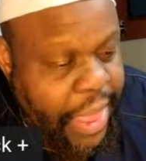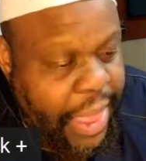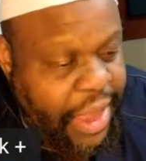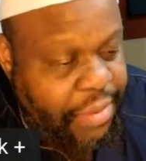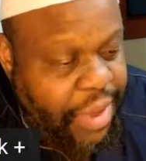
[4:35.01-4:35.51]

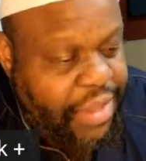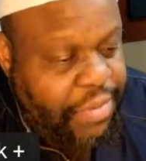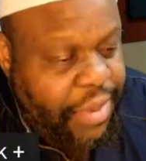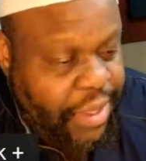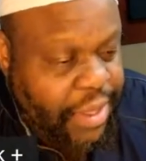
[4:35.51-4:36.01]
Al
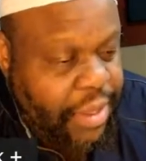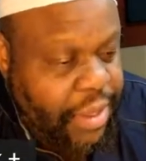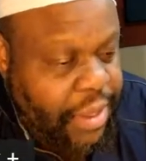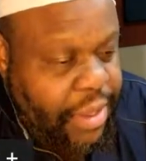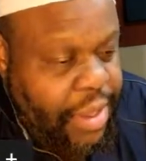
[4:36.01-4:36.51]
madmada.
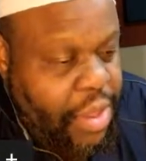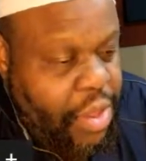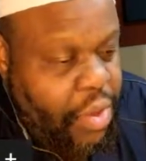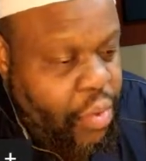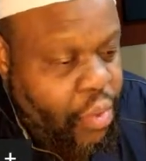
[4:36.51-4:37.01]

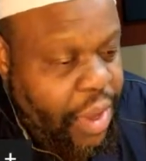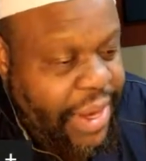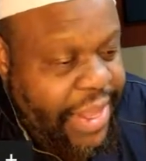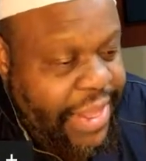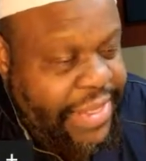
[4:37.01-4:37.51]
Wal
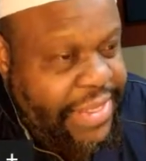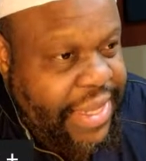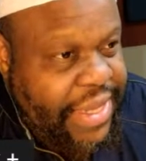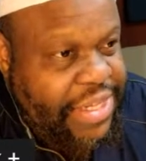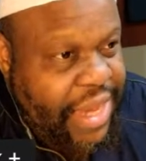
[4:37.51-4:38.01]

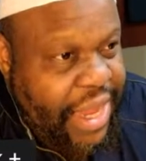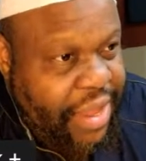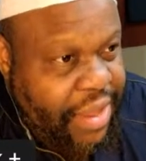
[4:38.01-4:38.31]
istinshaq.